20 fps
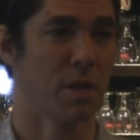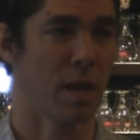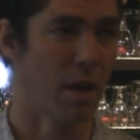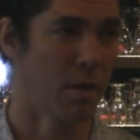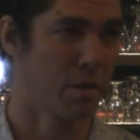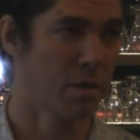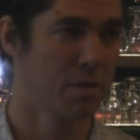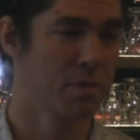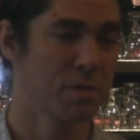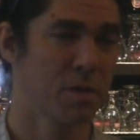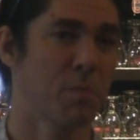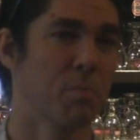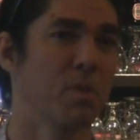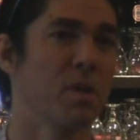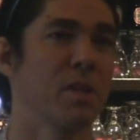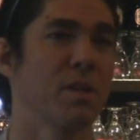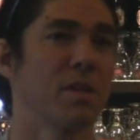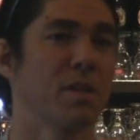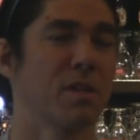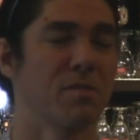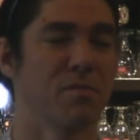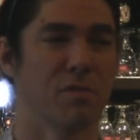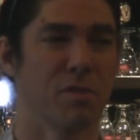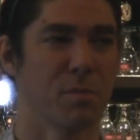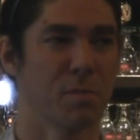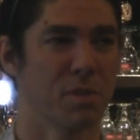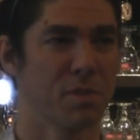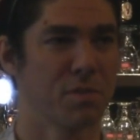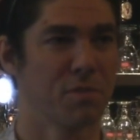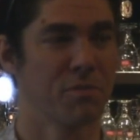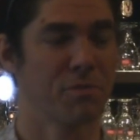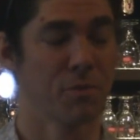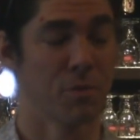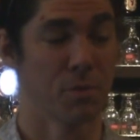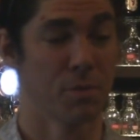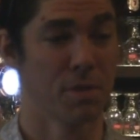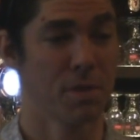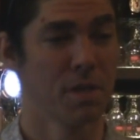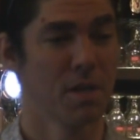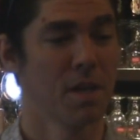are now completely convertible to
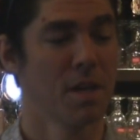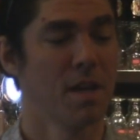food.